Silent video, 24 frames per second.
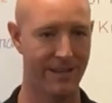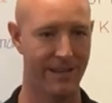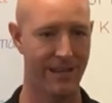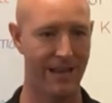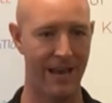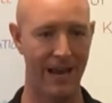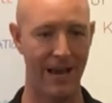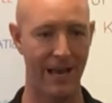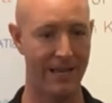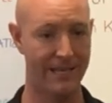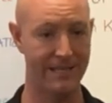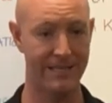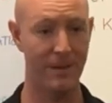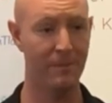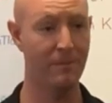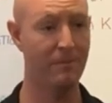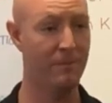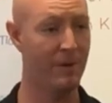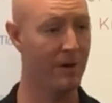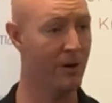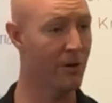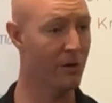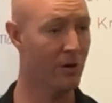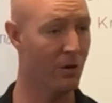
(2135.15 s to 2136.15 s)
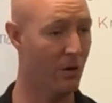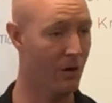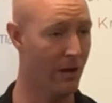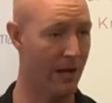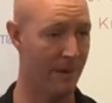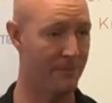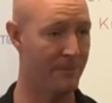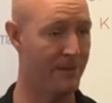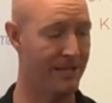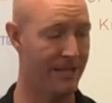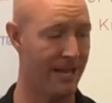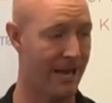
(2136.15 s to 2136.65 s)
Now it's a miracle
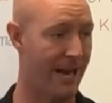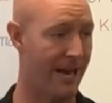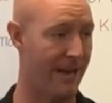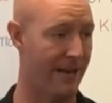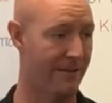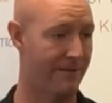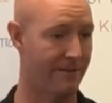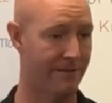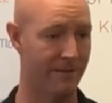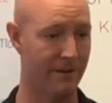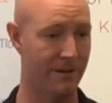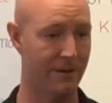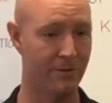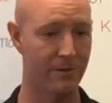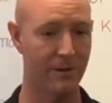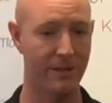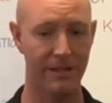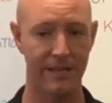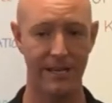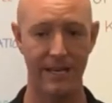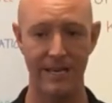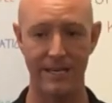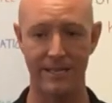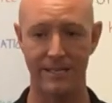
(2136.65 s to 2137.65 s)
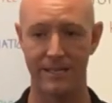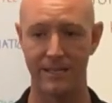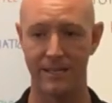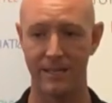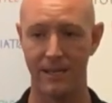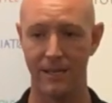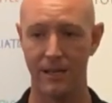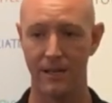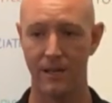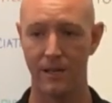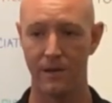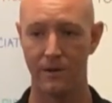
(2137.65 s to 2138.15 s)
I'm alive. It really is.
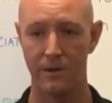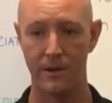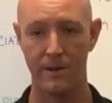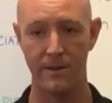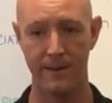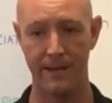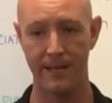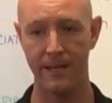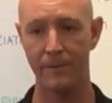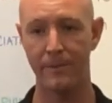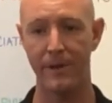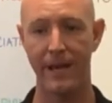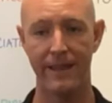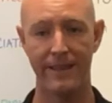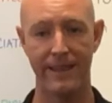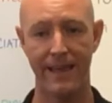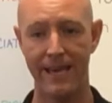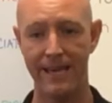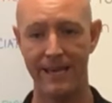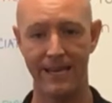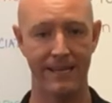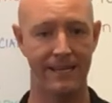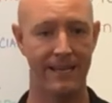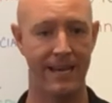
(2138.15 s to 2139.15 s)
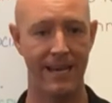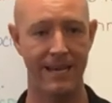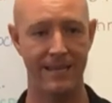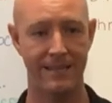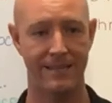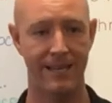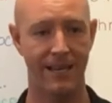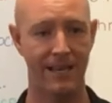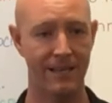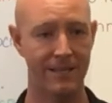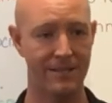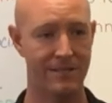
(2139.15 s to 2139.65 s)
you think about that innate
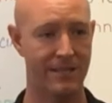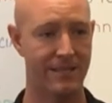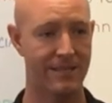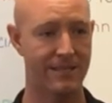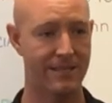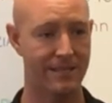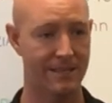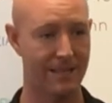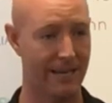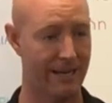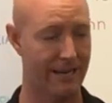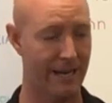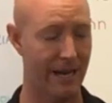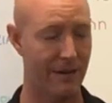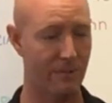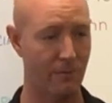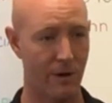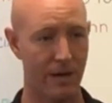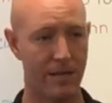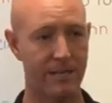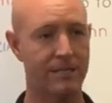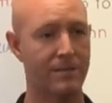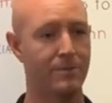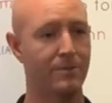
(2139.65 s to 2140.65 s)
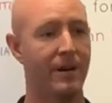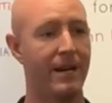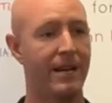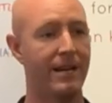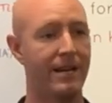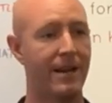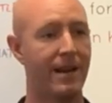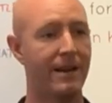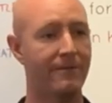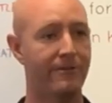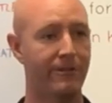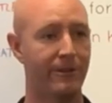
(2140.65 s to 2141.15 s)
intelligence. Like I watched my
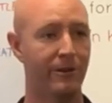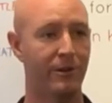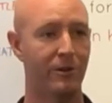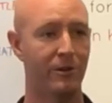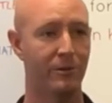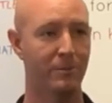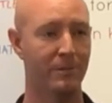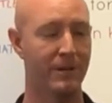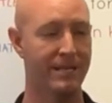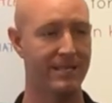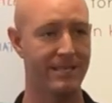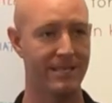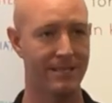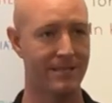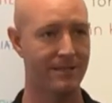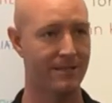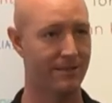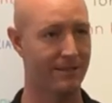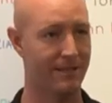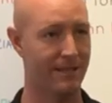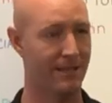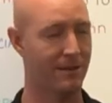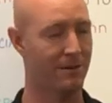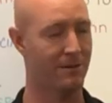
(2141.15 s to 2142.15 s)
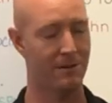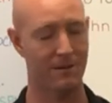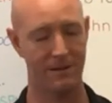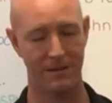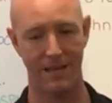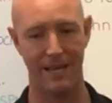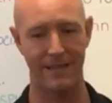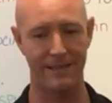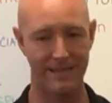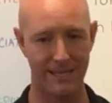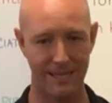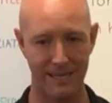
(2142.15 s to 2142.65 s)
nephew. My sister didn't.
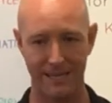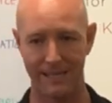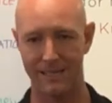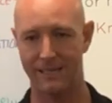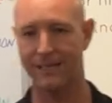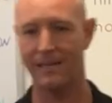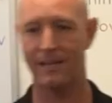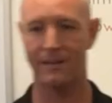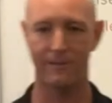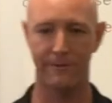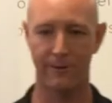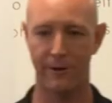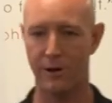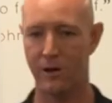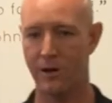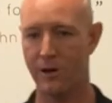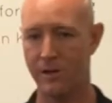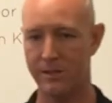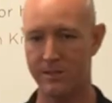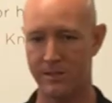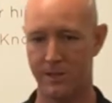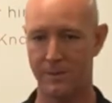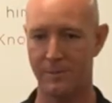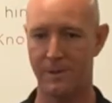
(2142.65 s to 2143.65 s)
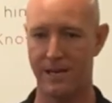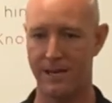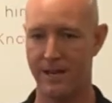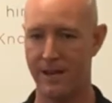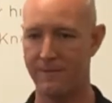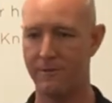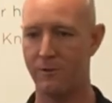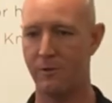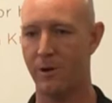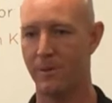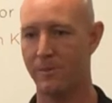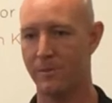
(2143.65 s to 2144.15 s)
It didn't click for her until my
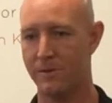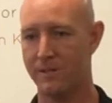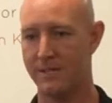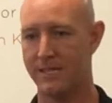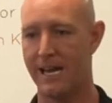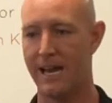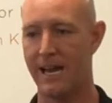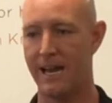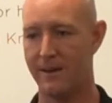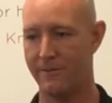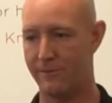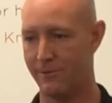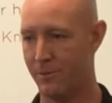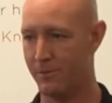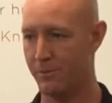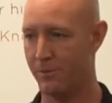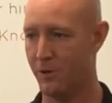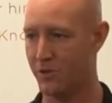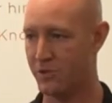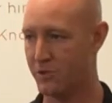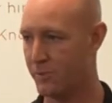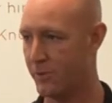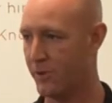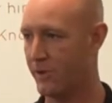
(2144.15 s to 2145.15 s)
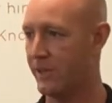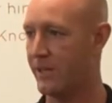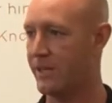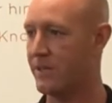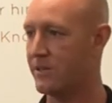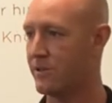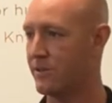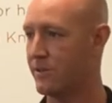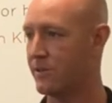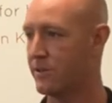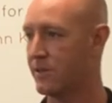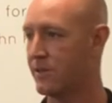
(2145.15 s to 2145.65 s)
nephew almost died from multiple
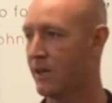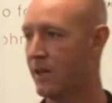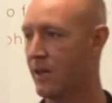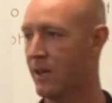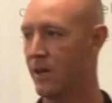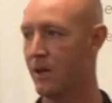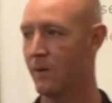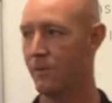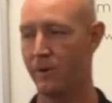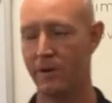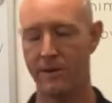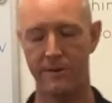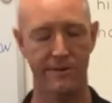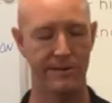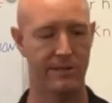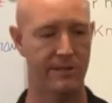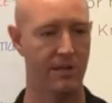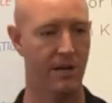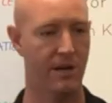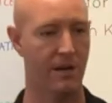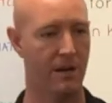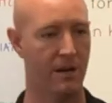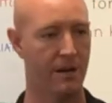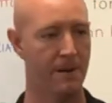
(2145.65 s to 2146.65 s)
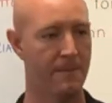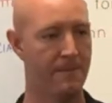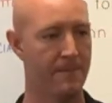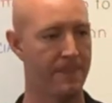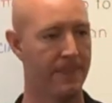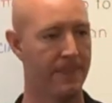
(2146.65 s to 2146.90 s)
issues when he was young.